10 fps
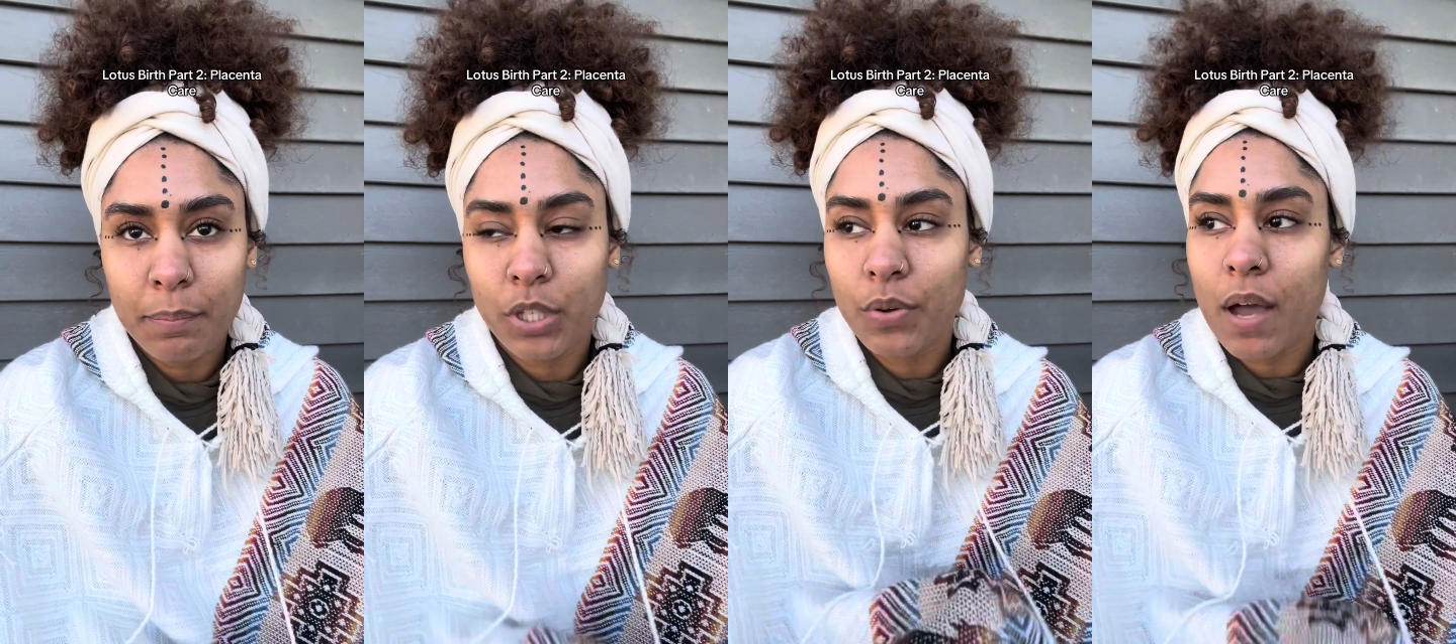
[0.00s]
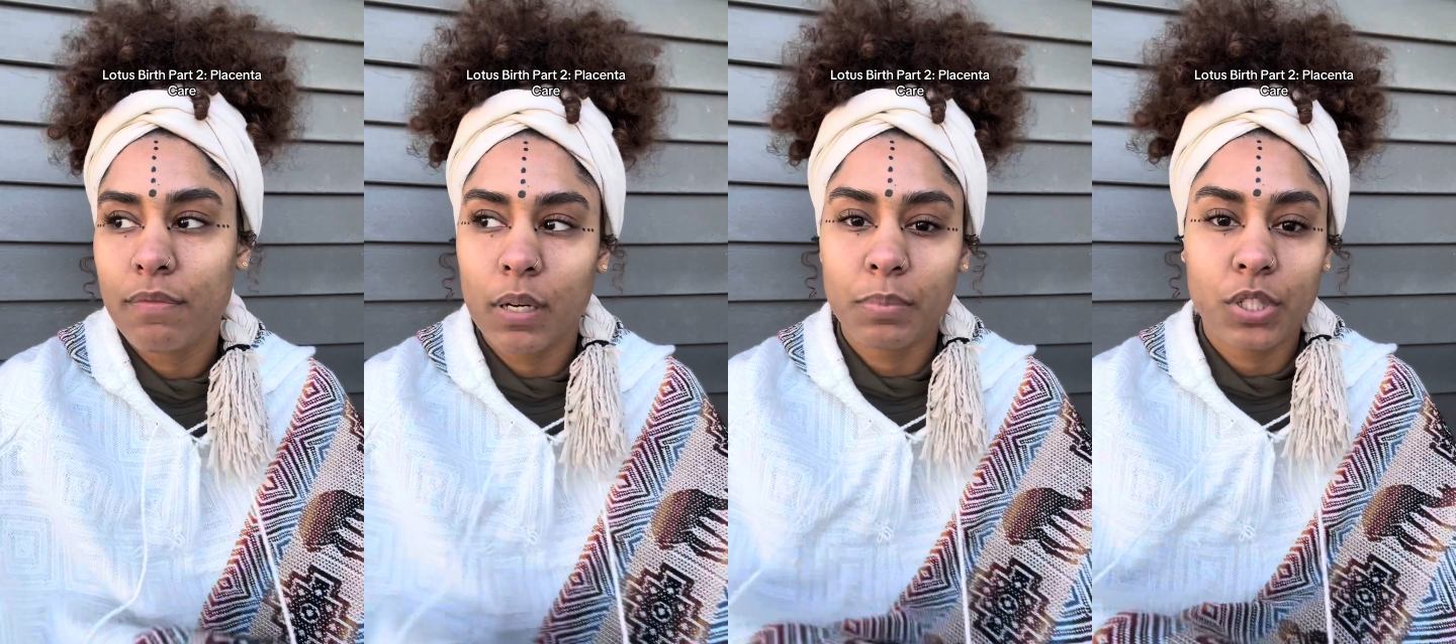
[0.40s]
but you have
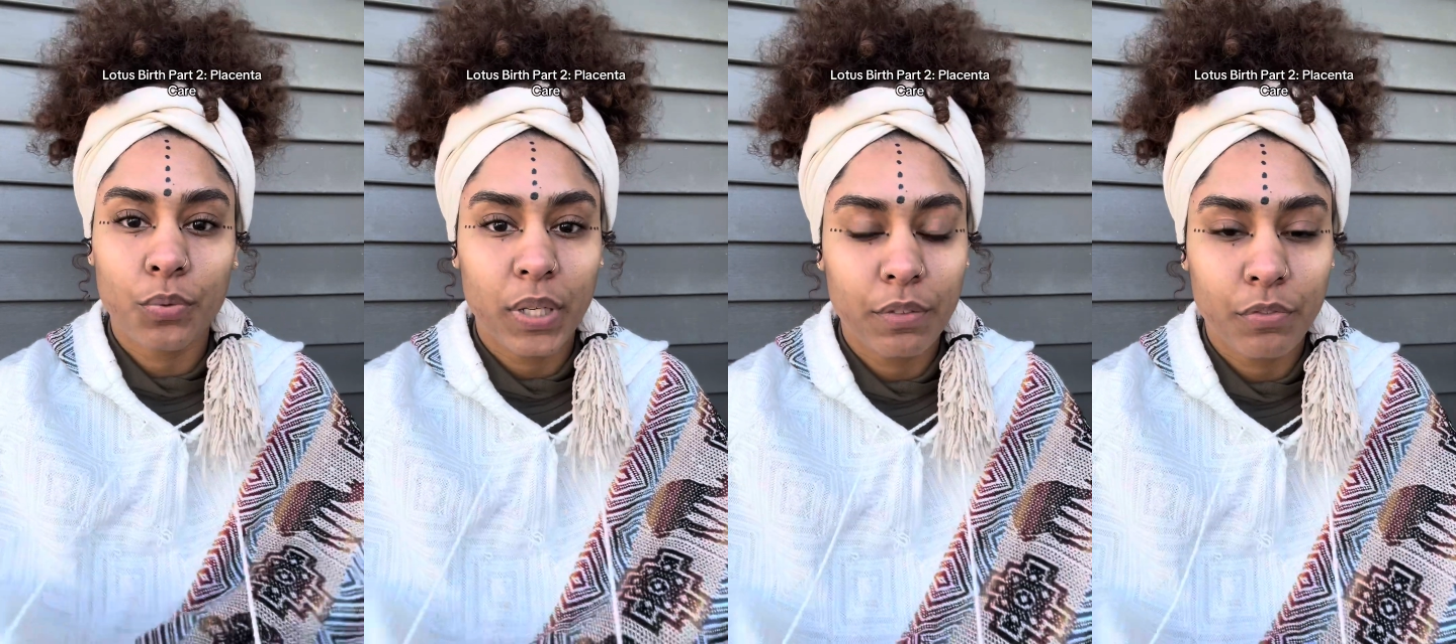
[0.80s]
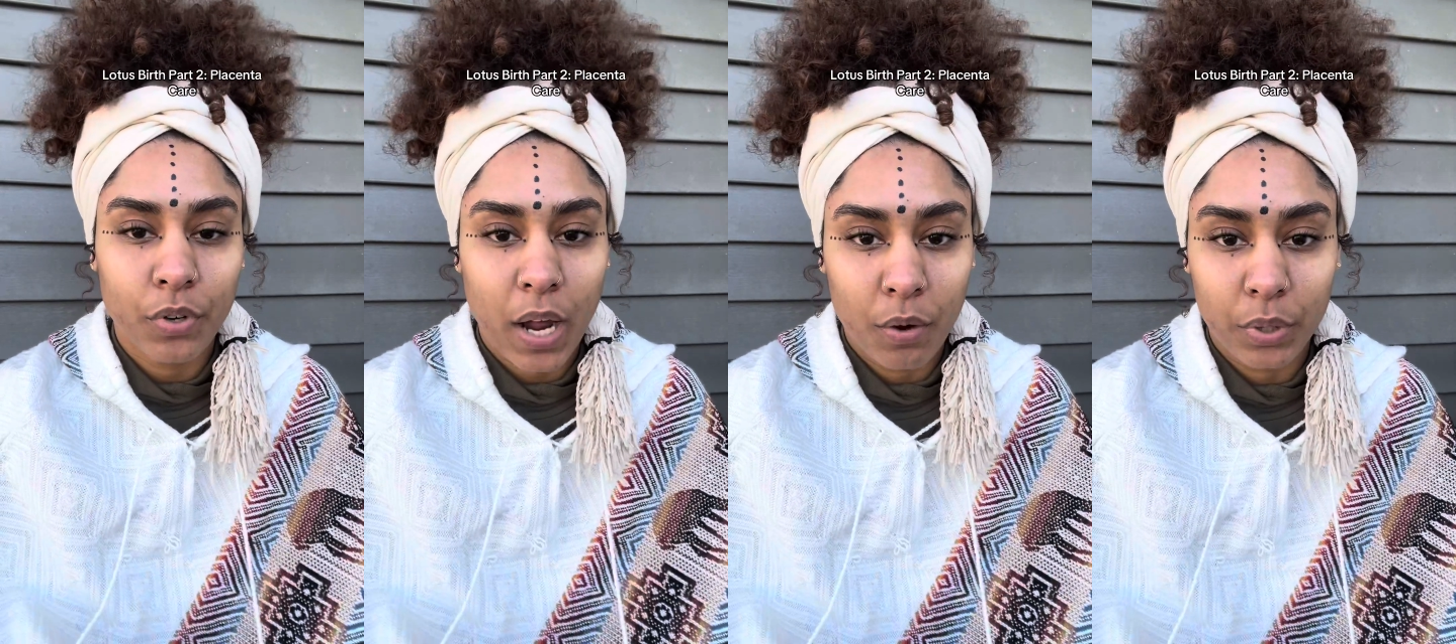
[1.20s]
up to 24
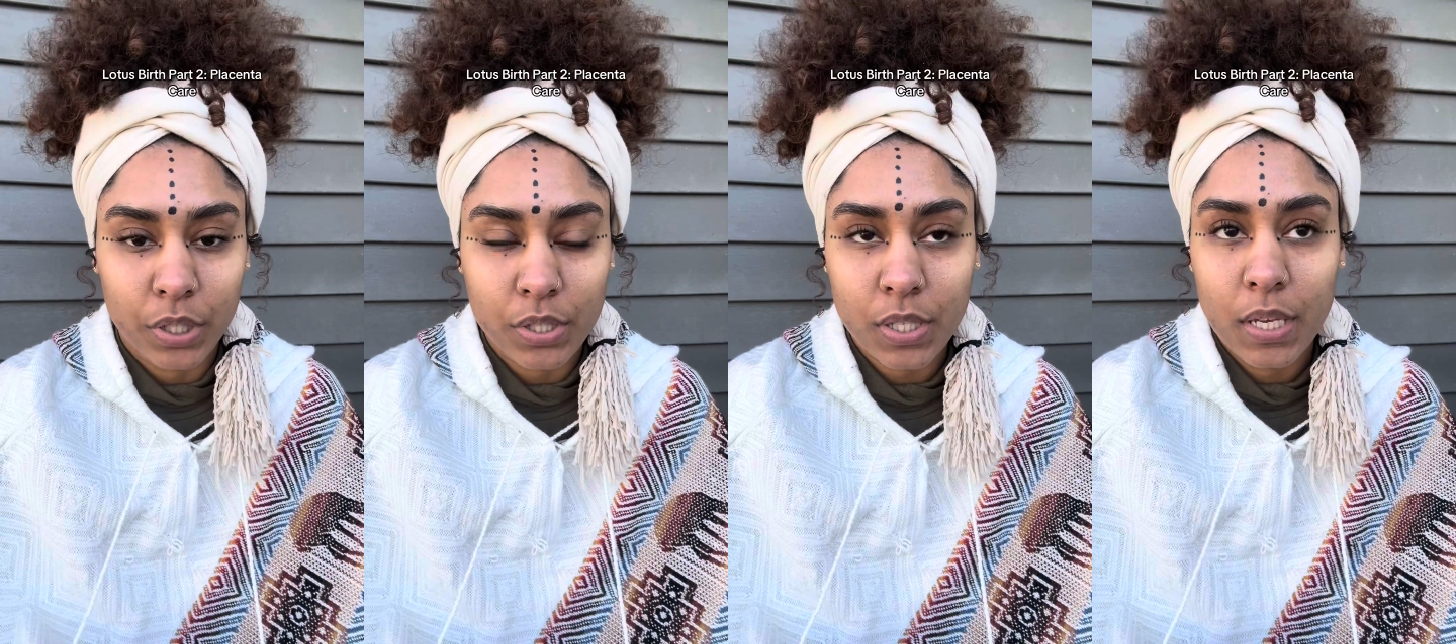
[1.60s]
hours.